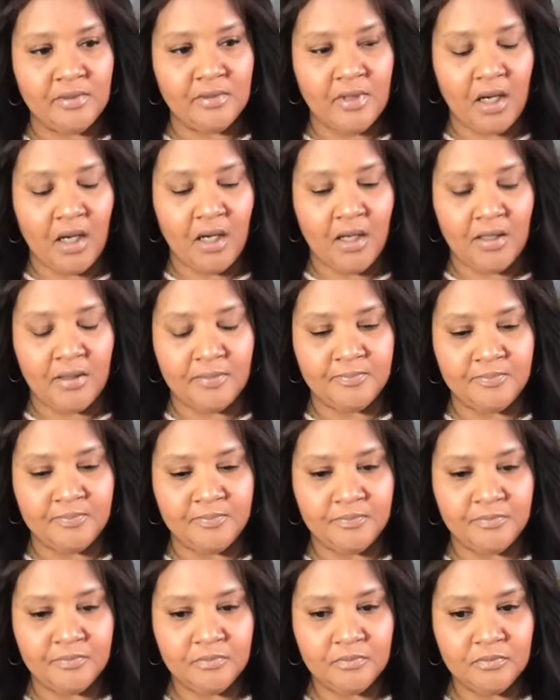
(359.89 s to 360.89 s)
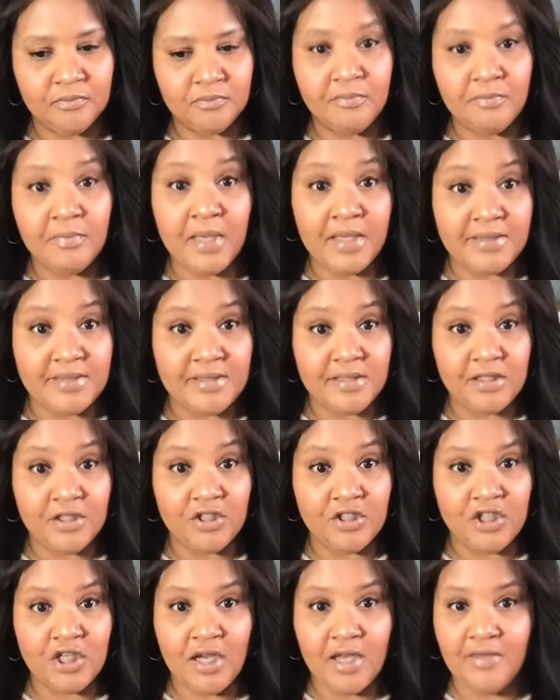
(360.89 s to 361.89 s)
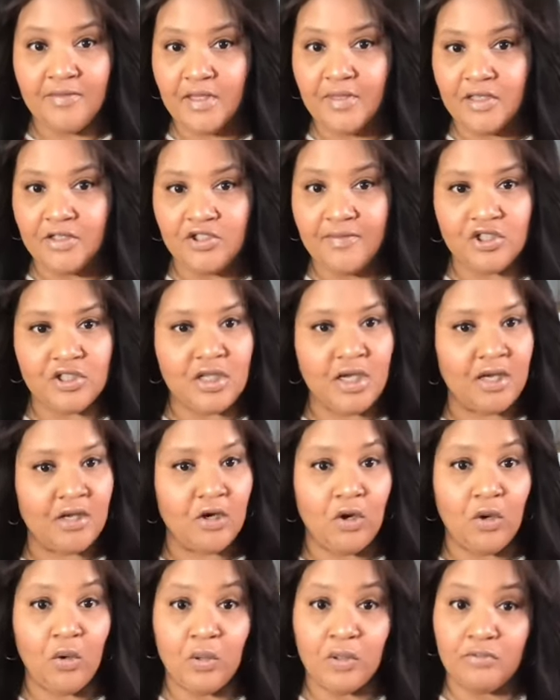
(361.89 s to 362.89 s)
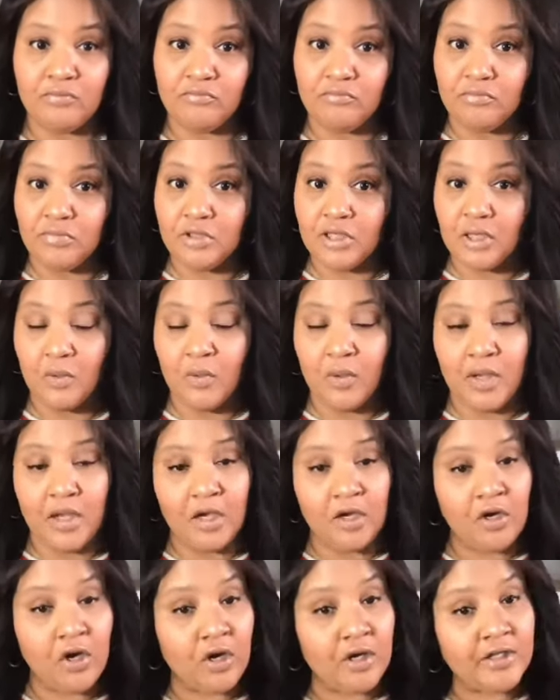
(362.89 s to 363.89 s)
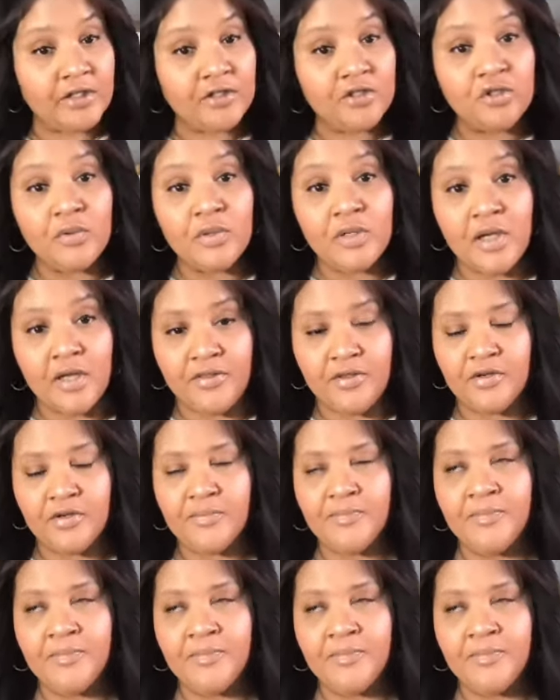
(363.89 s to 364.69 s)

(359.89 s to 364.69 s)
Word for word: um, message, and then just kind of go and segue in on into another.